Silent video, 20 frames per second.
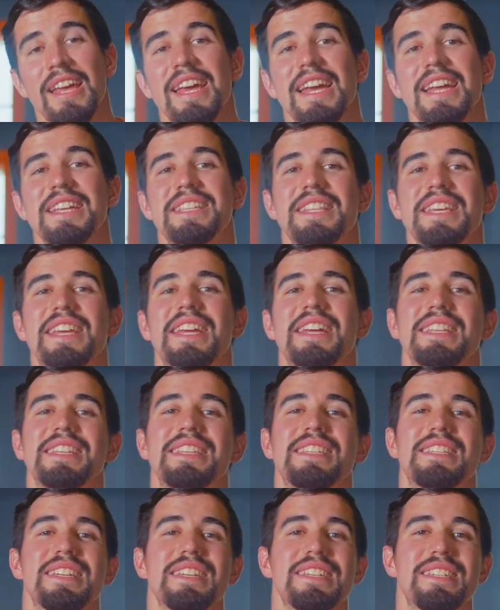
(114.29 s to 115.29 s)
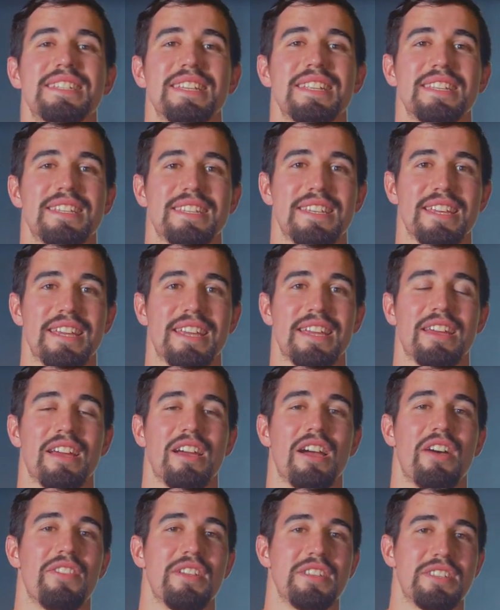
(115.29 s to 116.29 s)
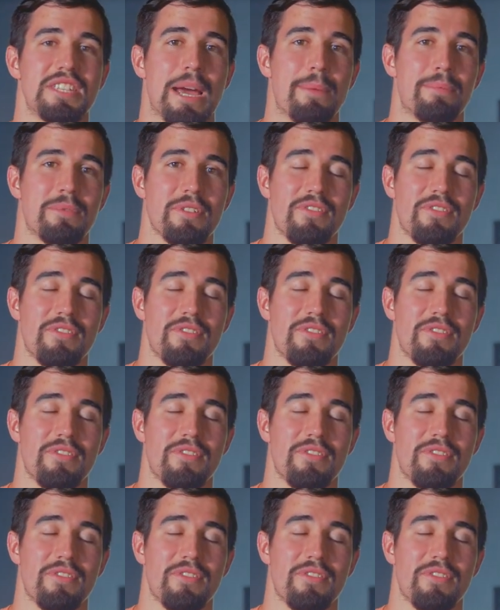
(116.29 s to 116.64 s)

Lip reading: It's the consistency of the depth